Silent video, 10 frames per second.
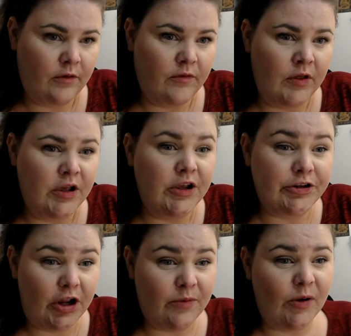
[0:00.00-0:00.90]
You
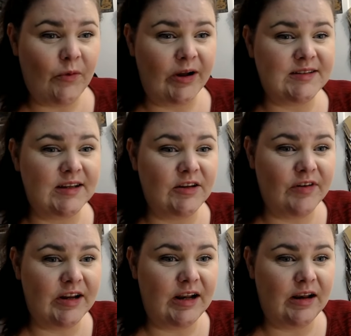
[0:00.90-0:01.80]
don't mind waiting, you
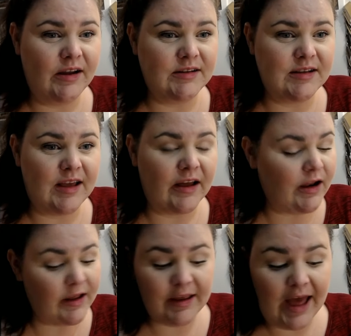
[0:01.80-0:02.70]
really like to get that colour.
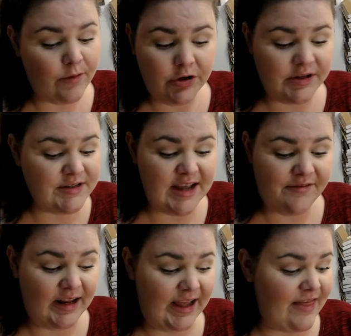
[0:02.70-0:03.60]
Yeah, you can
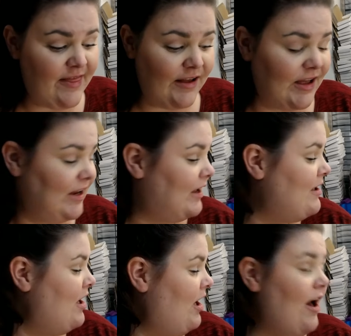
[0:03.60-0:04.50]
definitely get that colour.
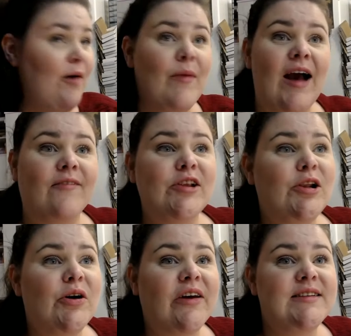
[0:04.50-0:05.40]
Having a
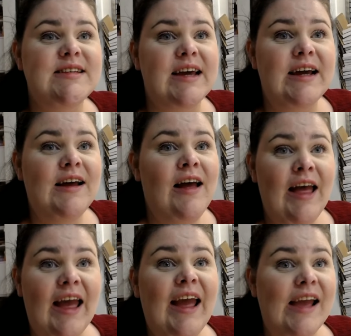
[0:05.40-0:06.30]
look at it,
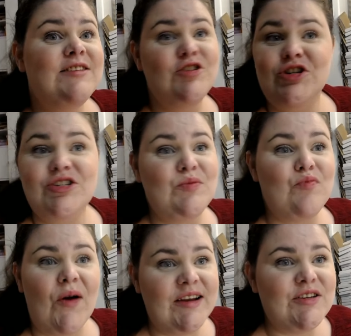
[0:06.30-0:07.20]
it is just a
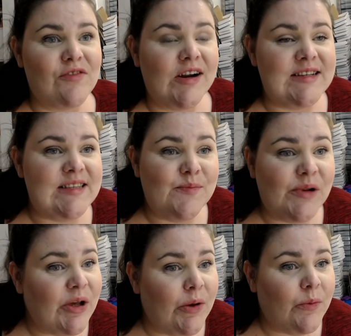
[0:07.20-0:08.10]
brighter icy
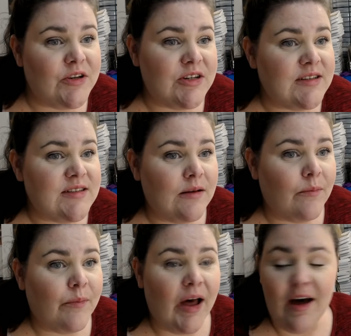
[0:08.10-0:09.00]
blue, which is
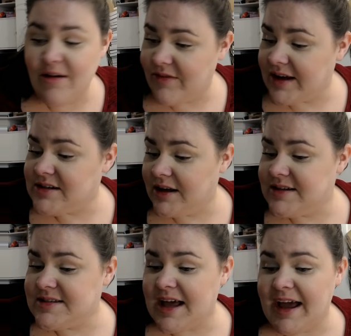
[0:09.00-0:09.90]
perfect. Like I
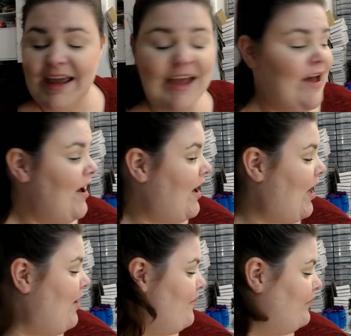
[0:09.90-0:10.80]
say,
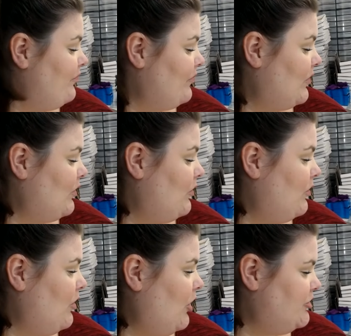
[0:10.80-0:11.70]

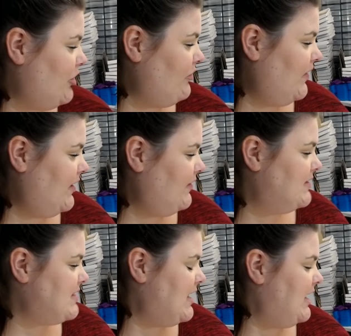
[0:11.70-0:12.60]
I don't think there's
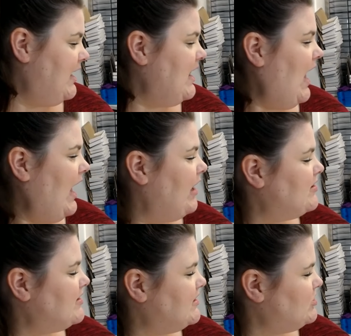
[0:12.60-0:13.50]
any in here, because I
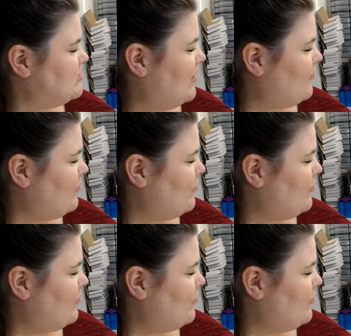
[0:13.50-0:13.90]
did just have them.